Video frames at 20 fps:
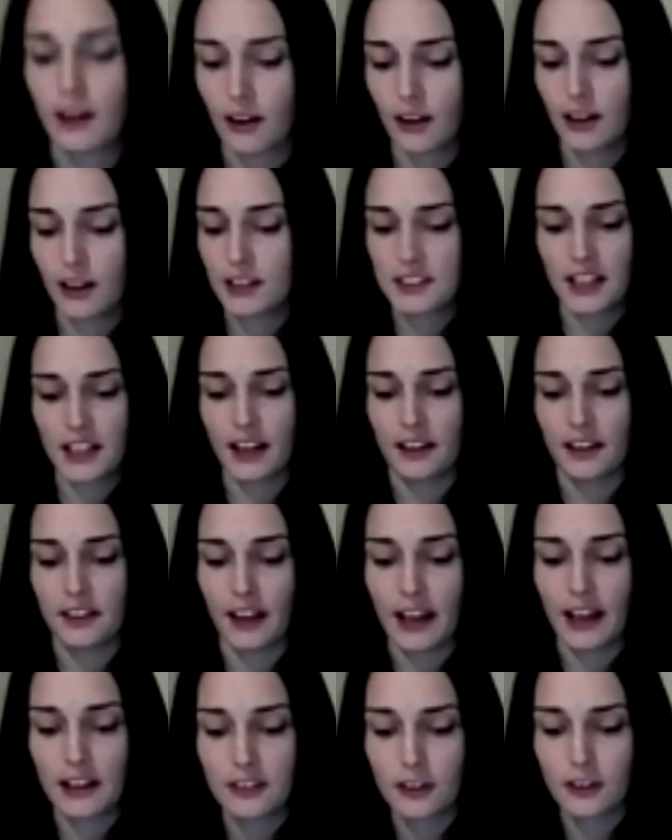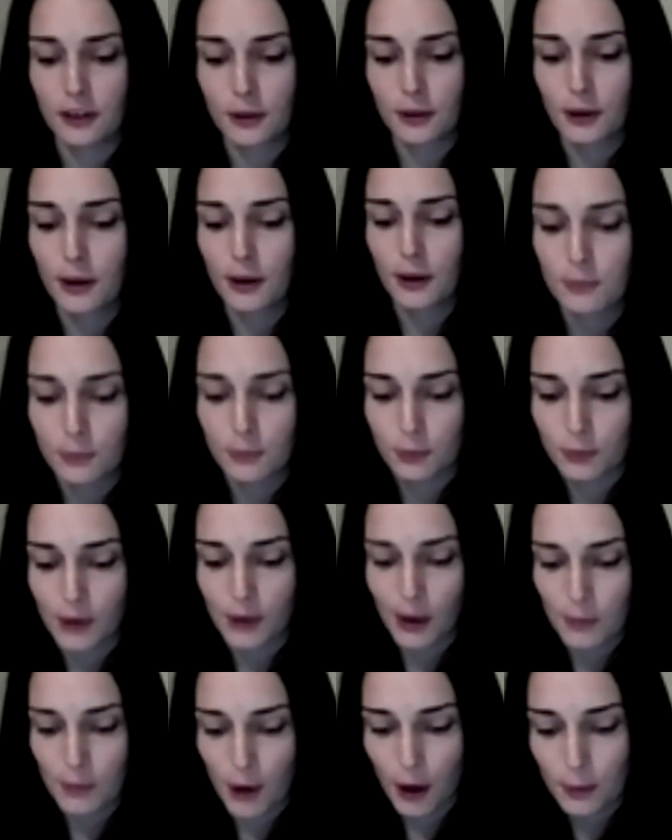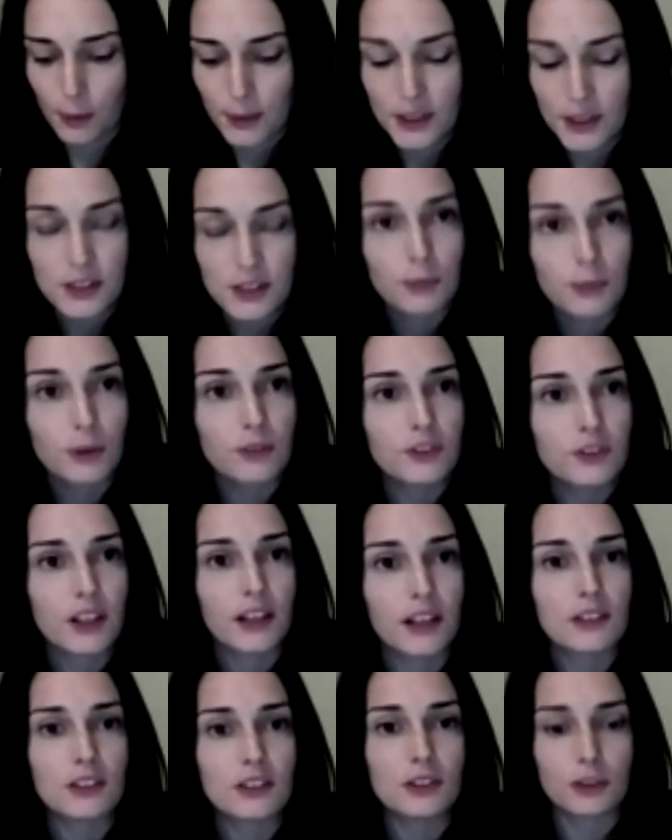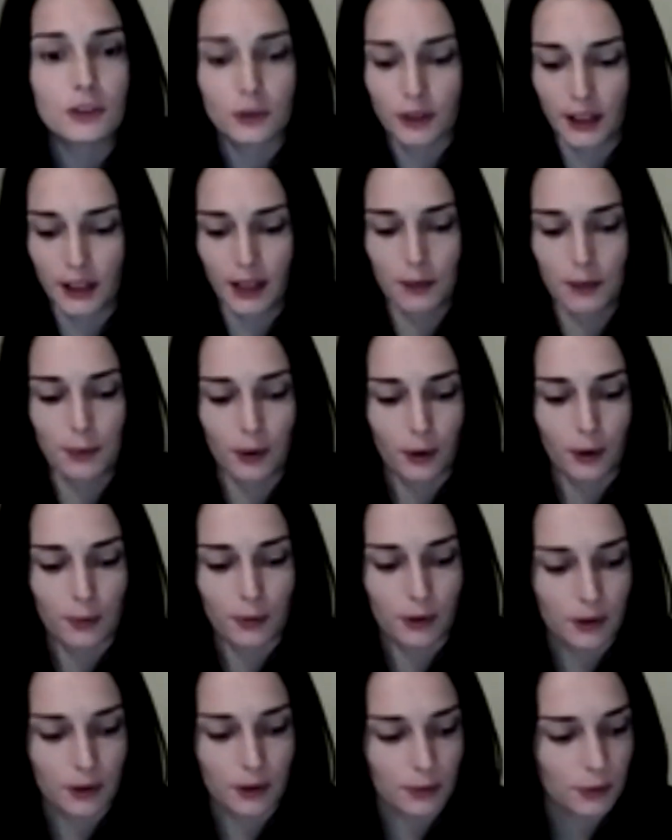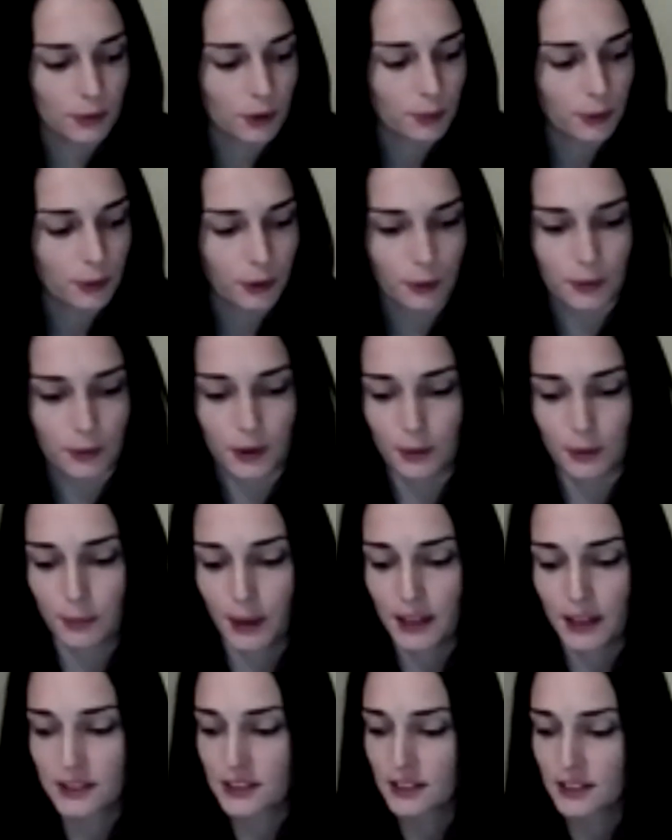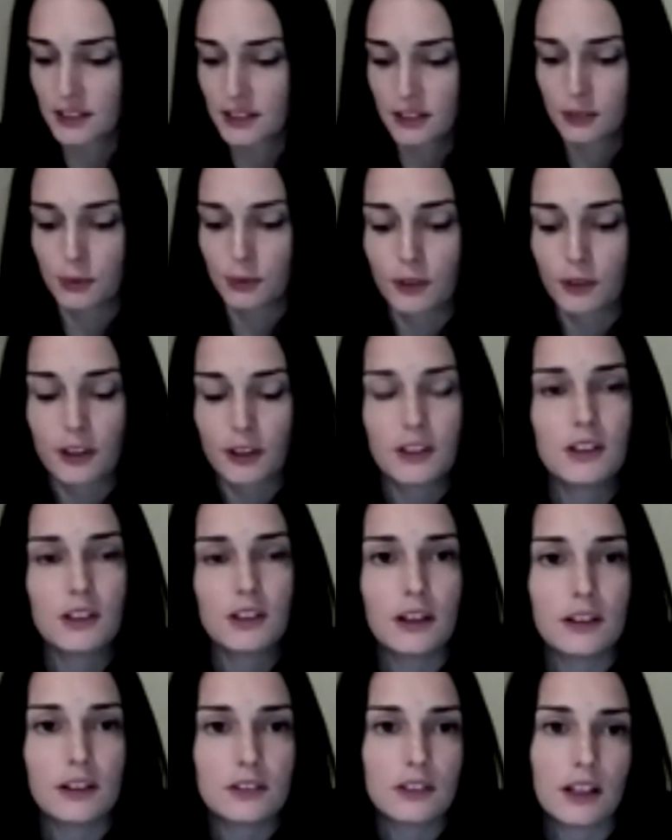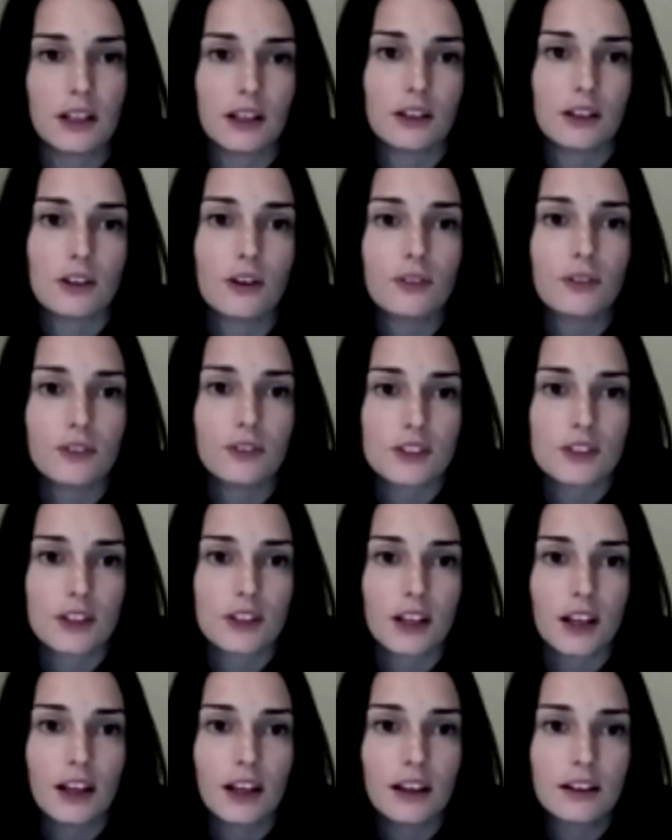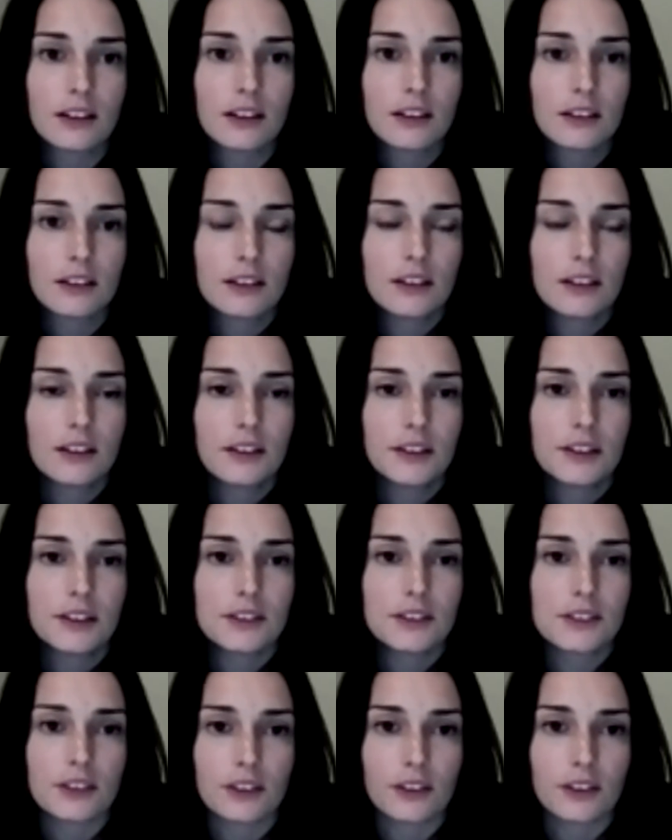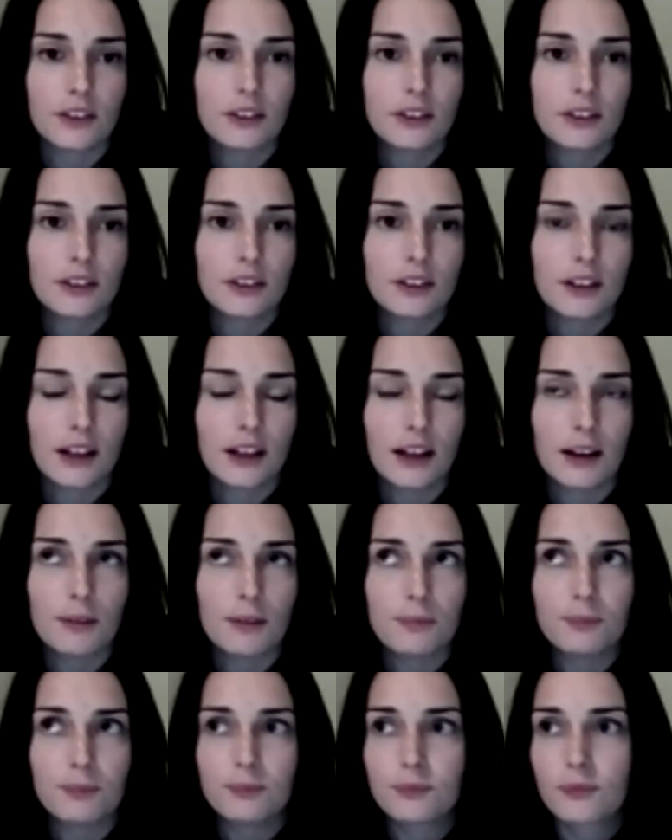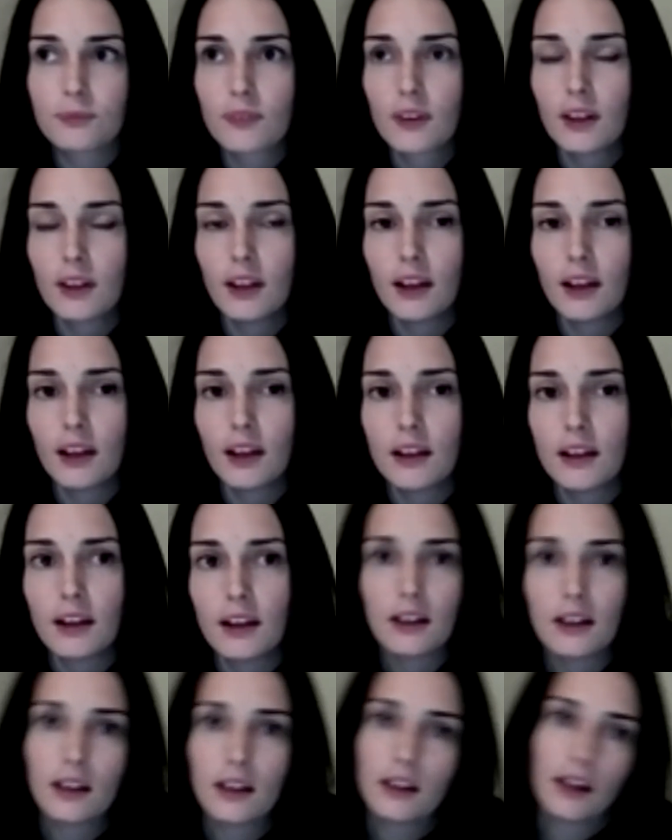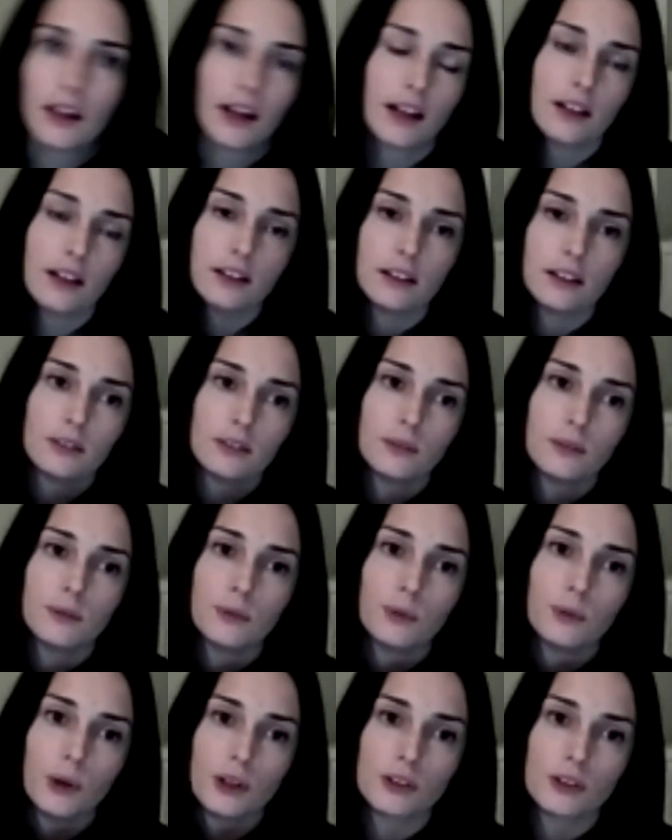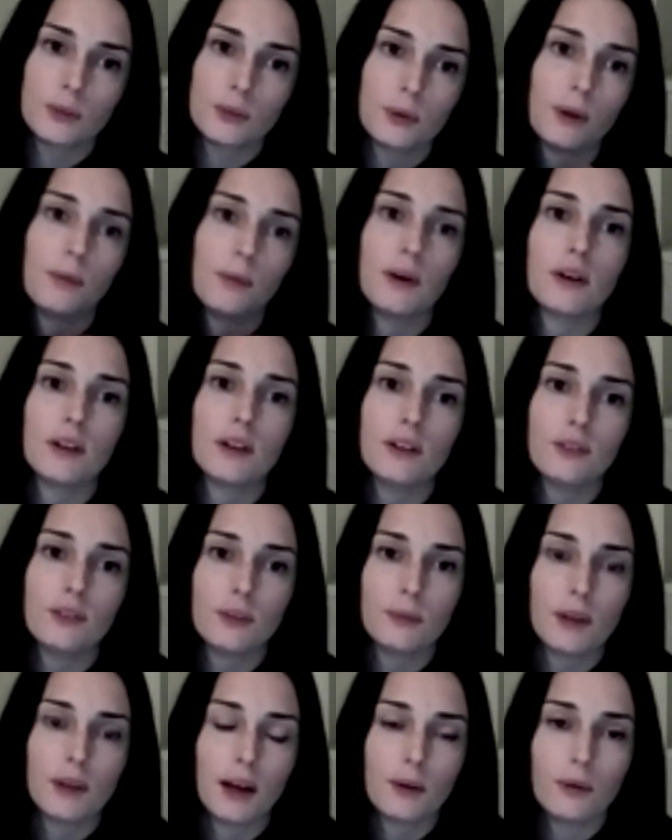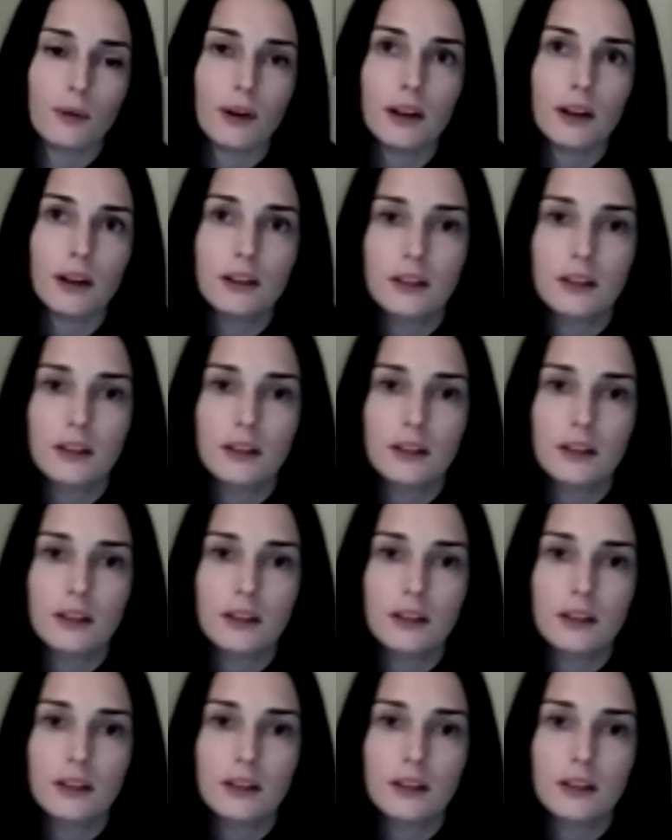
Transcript: I doubt that. No, I'm hoping to move down to Torquay on a more permanent basis, because we've got a second office there. So, and Helen works primarily from that one.